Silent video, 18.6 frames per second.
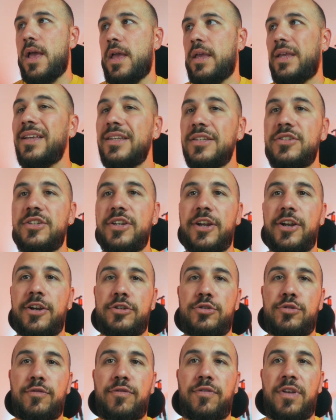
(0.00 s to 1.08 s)
easier
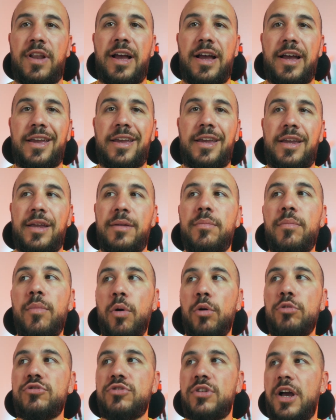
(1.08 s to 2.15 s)
to fly in
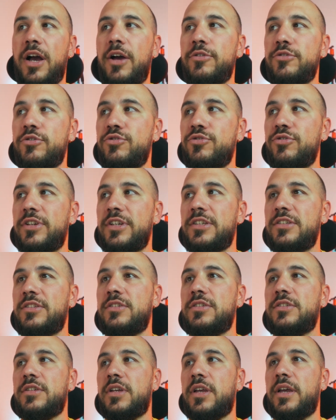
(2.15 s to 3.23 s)
most
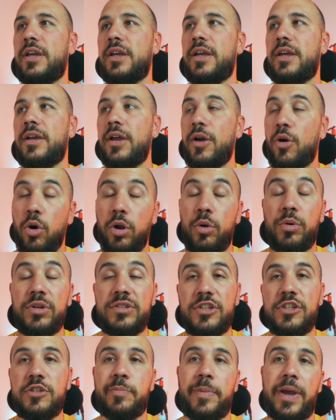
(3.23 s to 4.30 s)
countries,
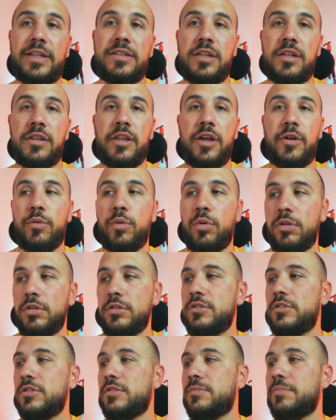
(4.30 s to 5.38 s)
always respecting the
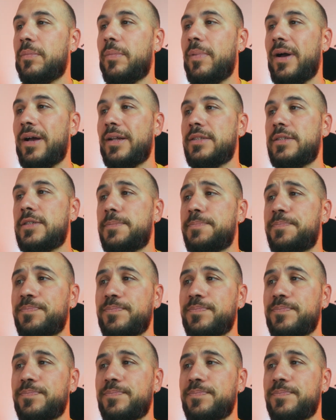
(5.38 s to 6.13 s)
rules. But